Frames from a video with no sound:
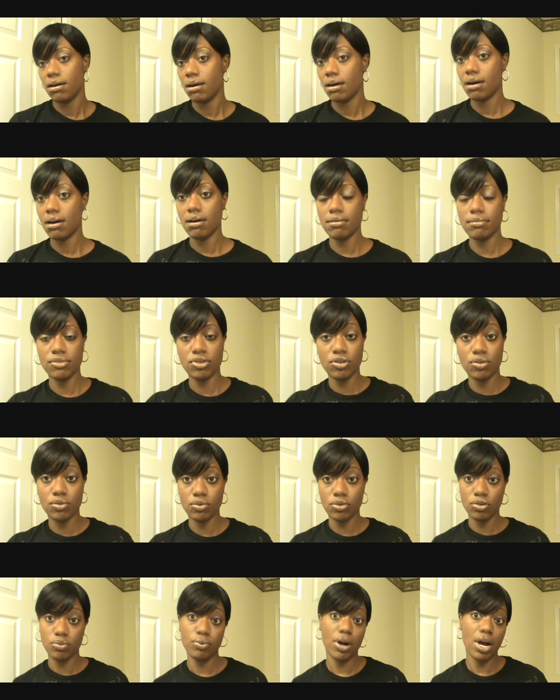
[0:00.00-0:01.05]

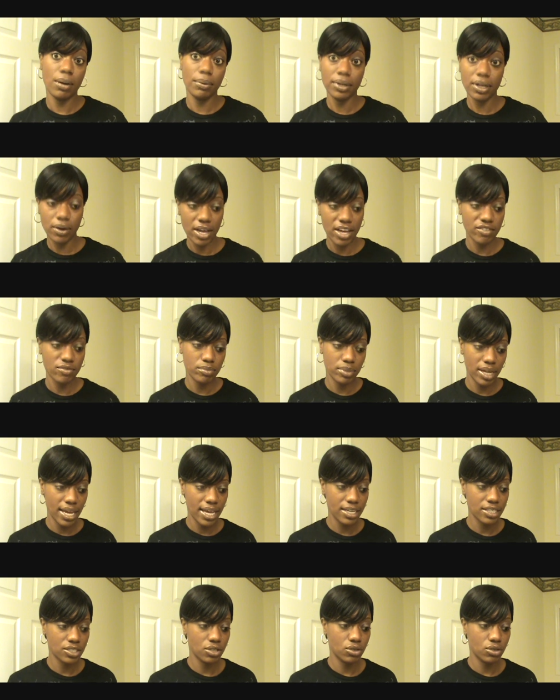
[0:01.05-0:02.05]
you probably will have black,